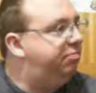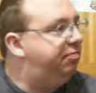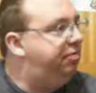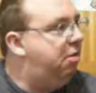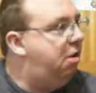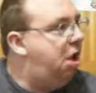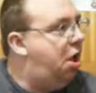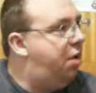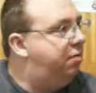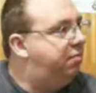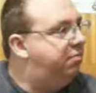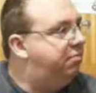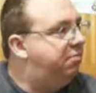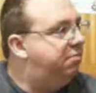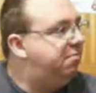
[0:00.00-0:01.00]
And then the week
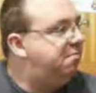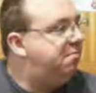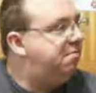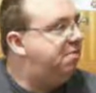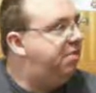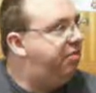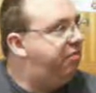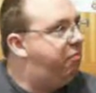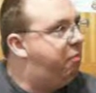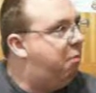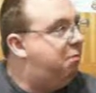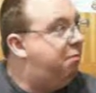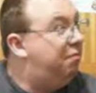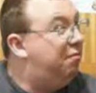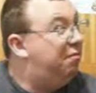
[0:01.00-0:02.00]
before that.
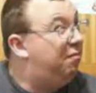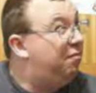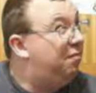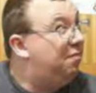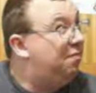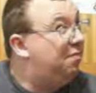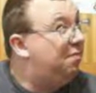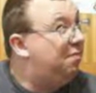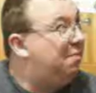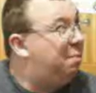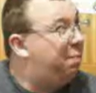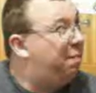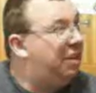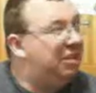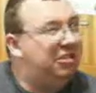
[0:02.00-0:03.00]

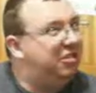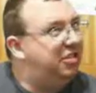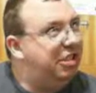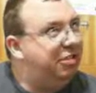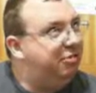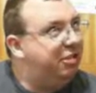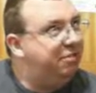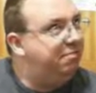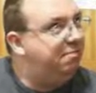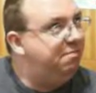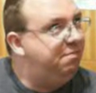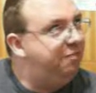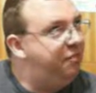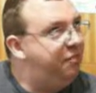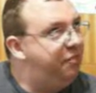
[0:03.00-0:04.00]
That doesn't sound
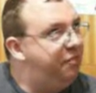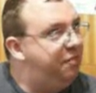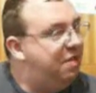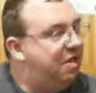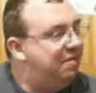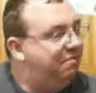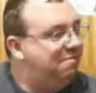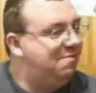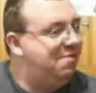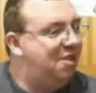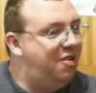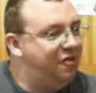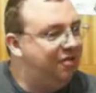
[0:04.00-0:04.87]
right.